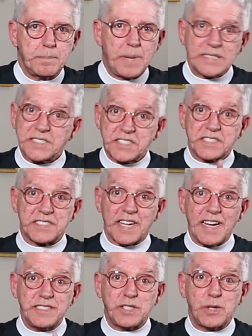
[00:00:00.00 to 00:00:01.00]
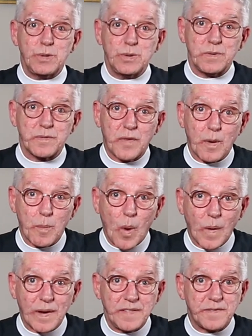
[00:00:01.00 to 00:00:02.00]
But stay tuned for
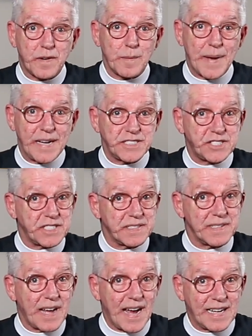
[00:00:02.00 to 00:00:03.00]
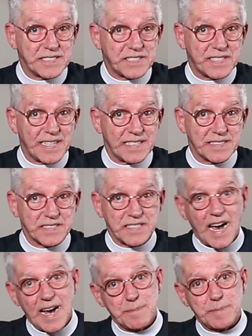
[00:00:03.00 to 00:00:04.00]
more information as things
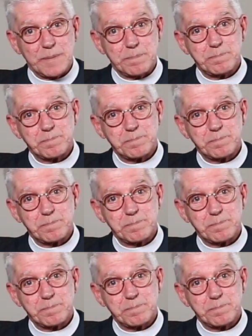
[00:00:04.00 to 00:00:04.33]
happen.